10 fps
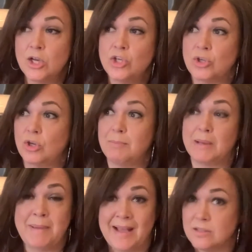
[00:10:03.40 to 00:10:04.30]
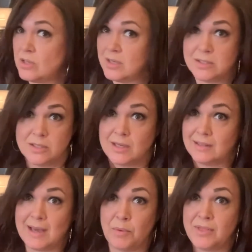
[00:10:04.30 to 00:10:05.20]
So you can make pan sauces
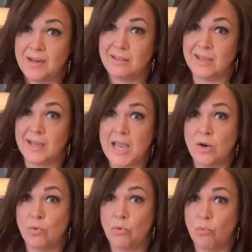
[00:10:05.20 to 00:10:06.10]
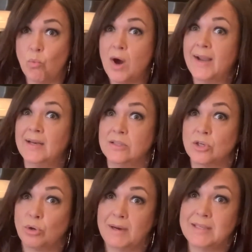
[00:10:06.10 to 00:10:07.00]
like that with anything, and wine is
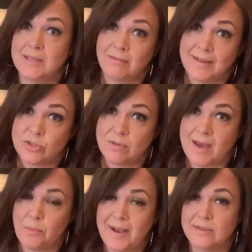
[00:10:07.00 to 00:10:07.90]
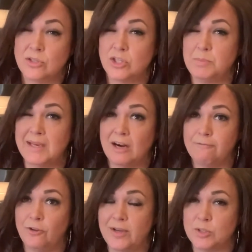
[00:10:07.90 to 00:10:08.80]
a great deglazer that way. So just be
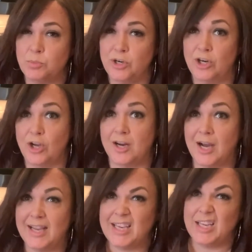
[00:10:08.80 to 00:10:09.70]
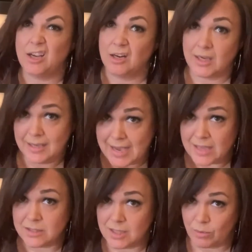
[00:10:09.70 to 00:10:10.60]
careful not to put it on high heat on a
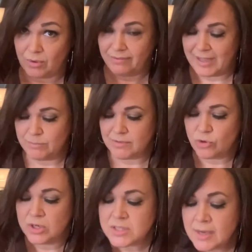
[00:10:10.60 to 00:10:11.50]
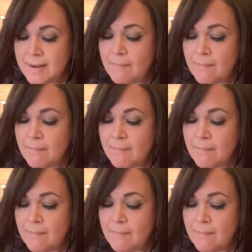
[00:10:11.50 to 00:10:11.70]
gas thing with flames, of course.